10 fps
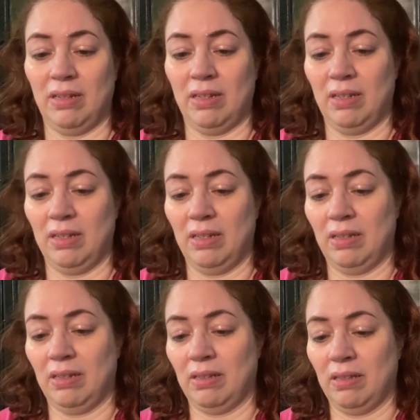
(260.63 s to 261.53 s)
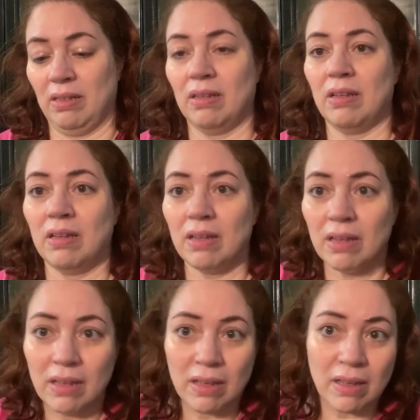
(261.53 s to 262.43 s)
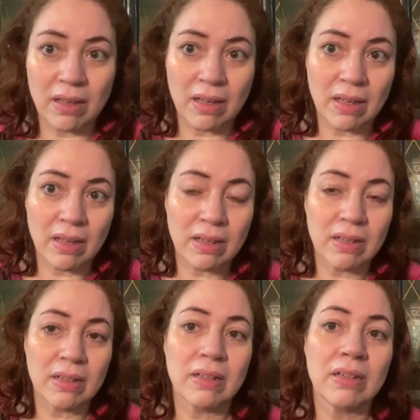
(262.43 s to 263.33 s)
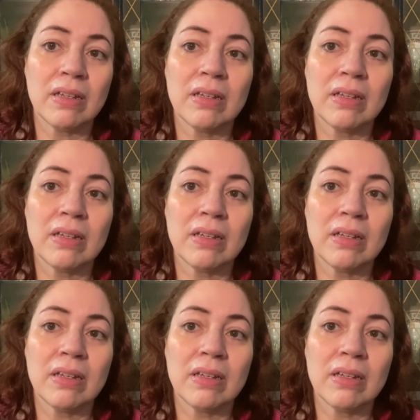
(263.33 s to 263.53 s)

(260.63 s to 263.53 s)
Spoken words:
[no speech]